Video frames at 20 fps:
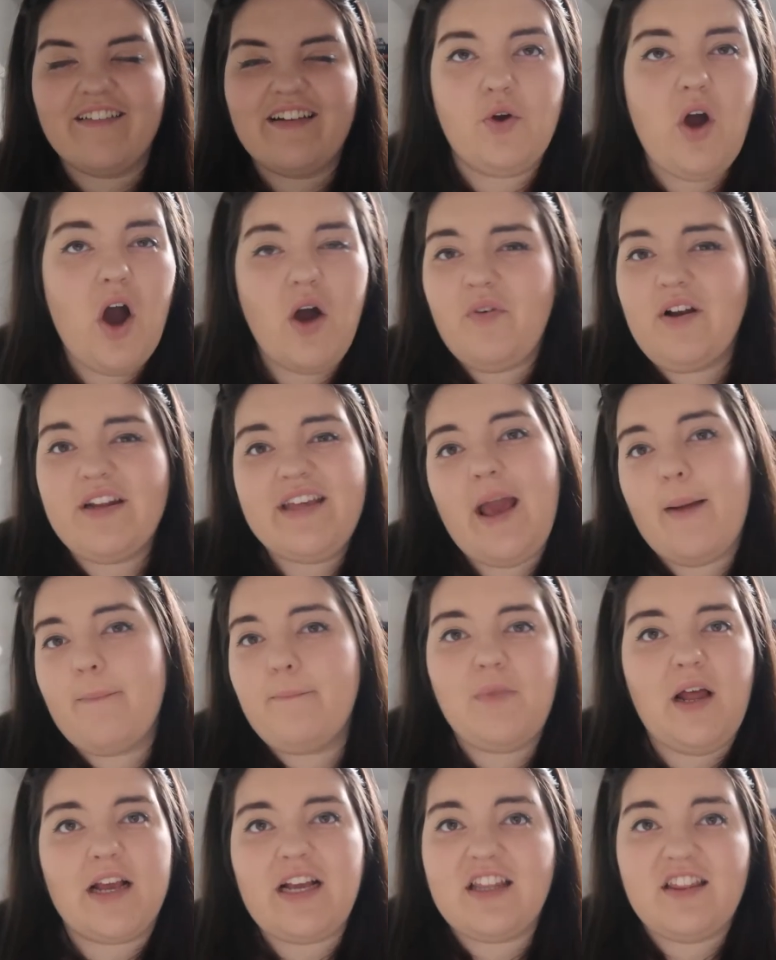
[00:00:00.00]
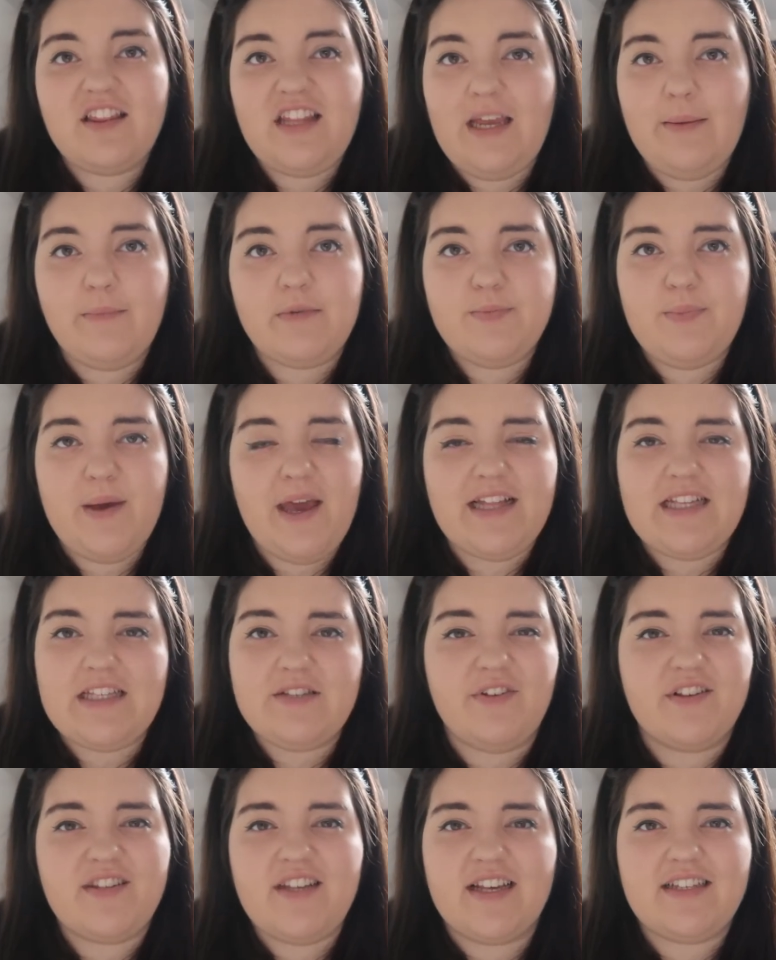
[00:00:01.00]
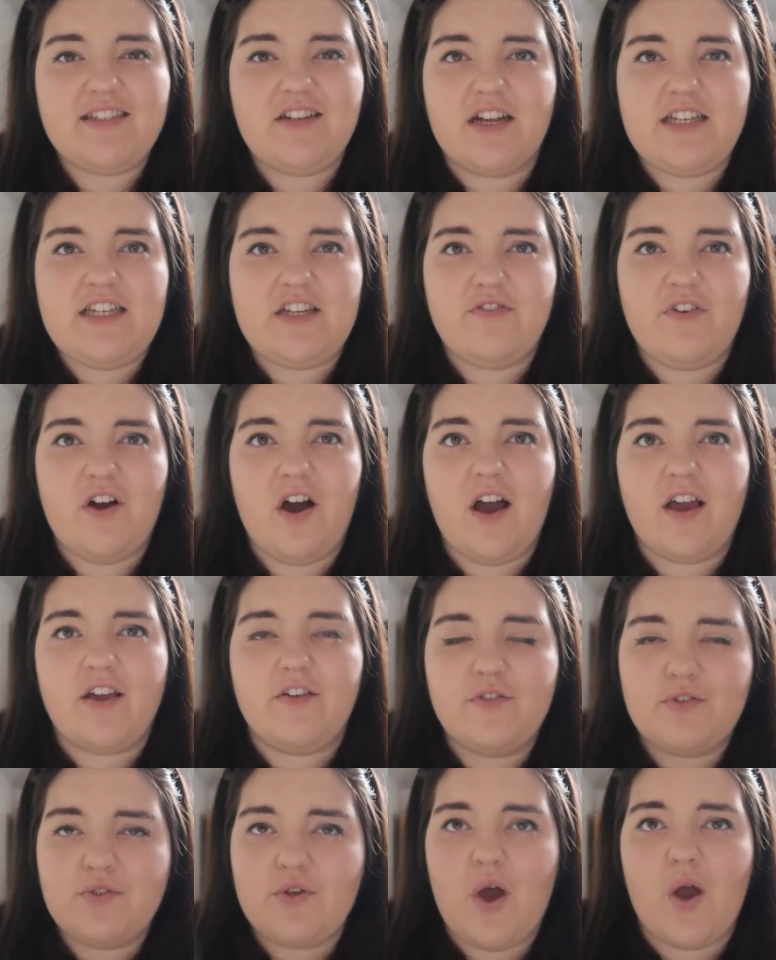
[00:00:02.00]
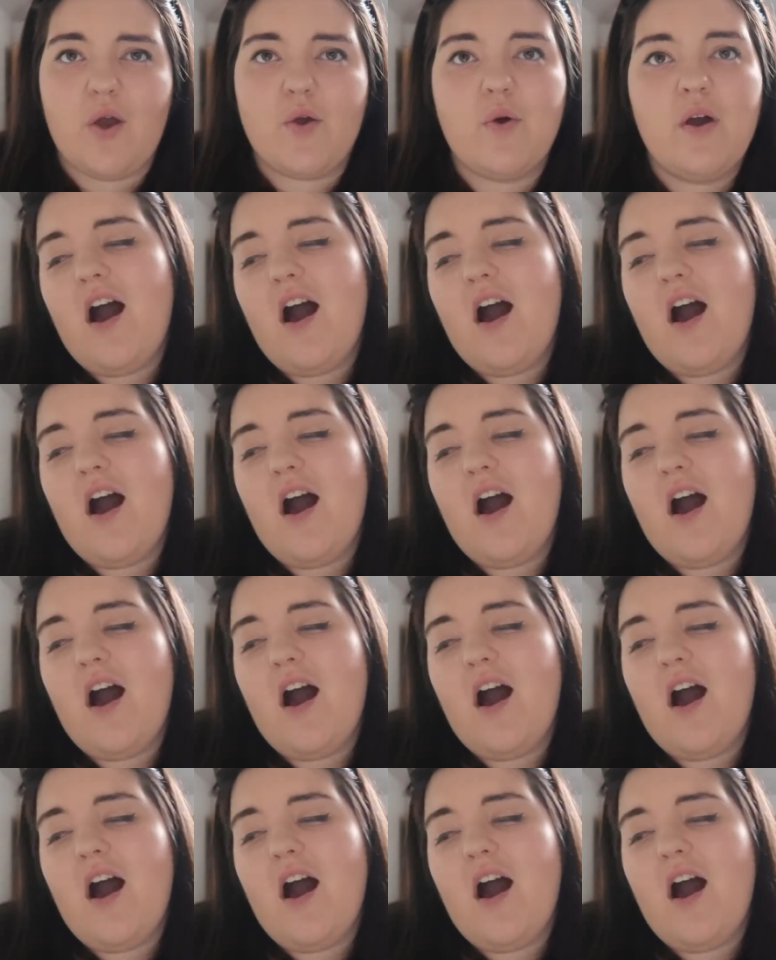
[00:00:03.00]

You can't really get like themed pins for £6.95, so